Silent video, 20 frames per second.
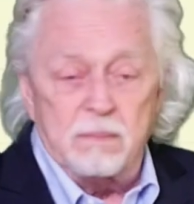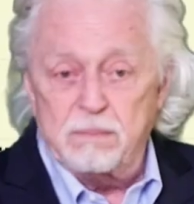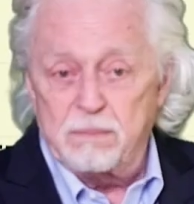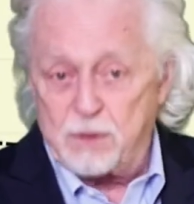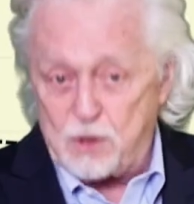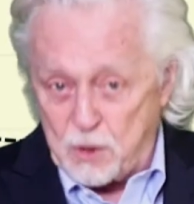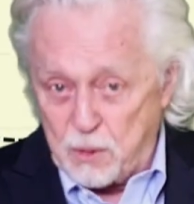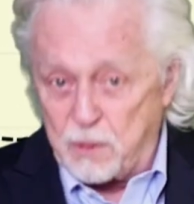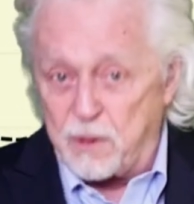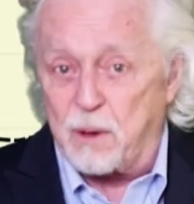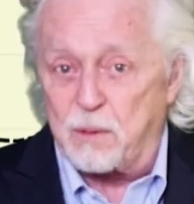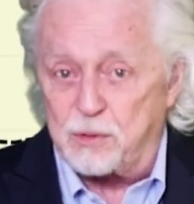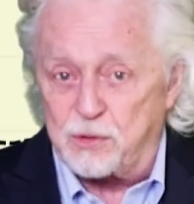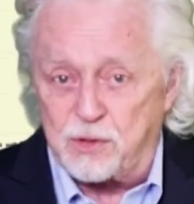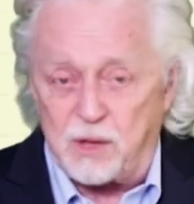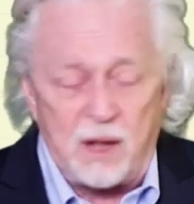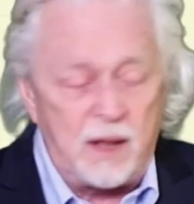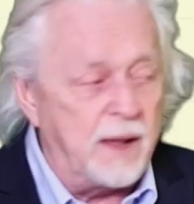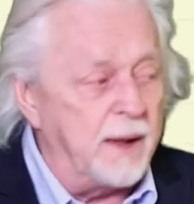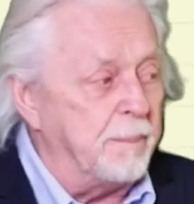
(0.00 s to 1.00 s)
kudos
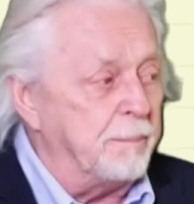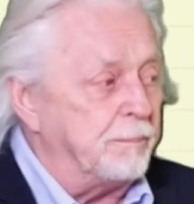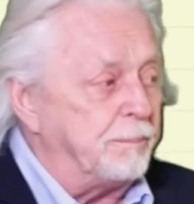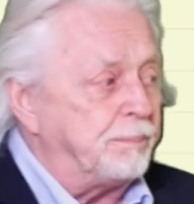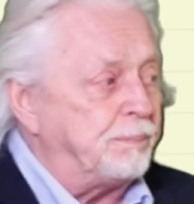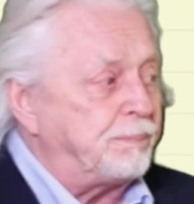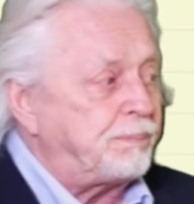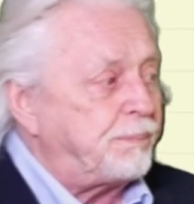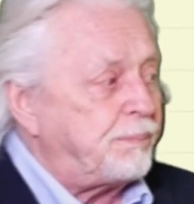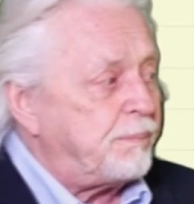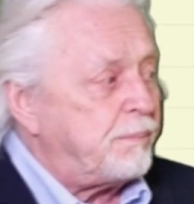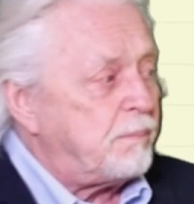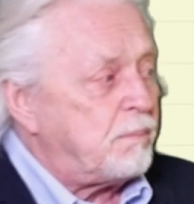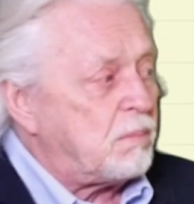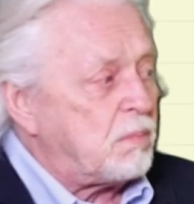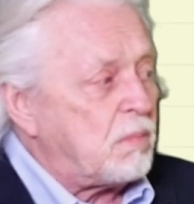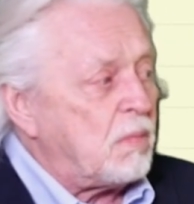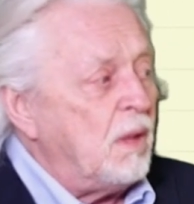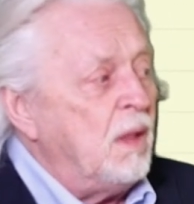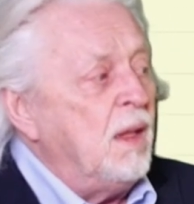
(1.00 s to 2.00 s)
to him.
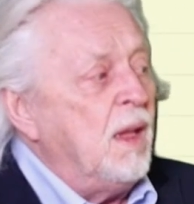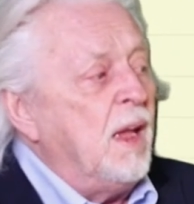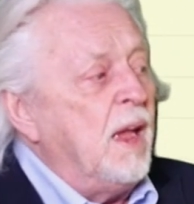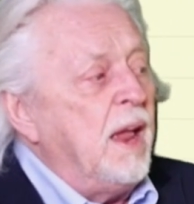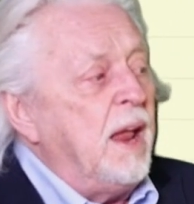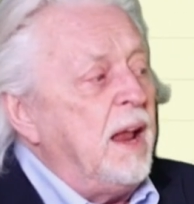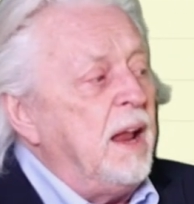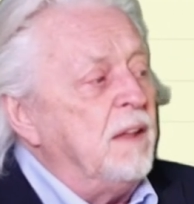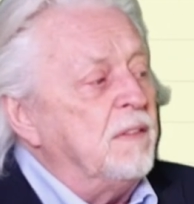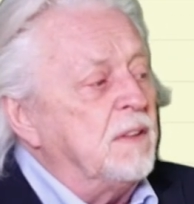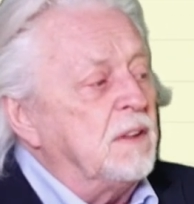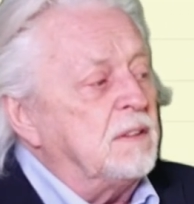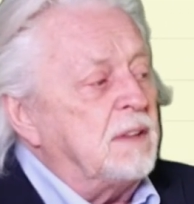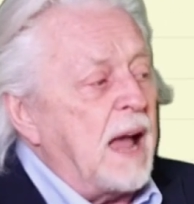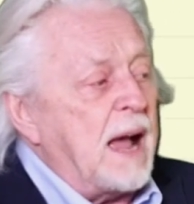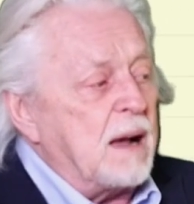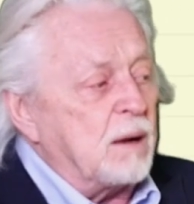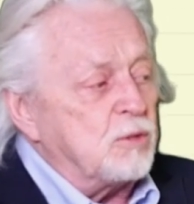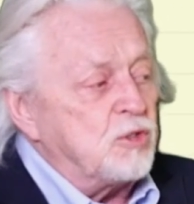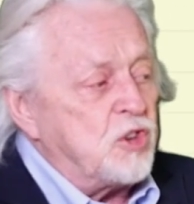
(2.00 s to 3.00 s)
In the
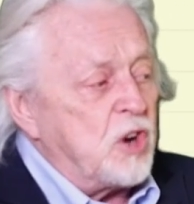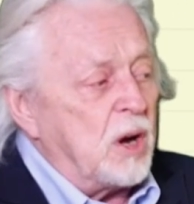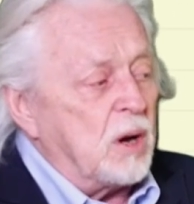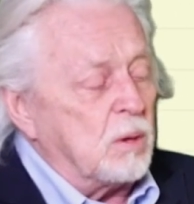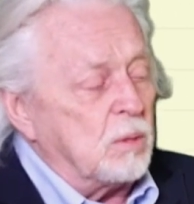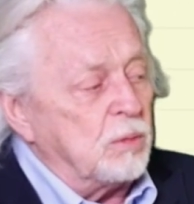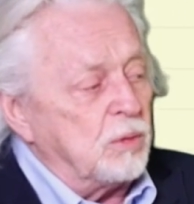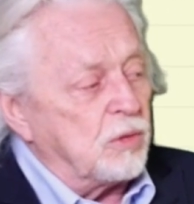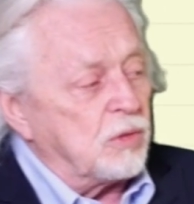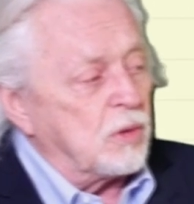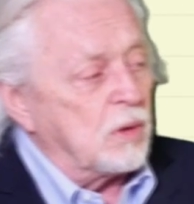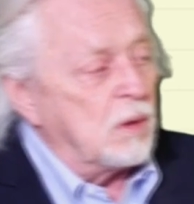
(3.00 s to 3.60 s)
Dow Jones,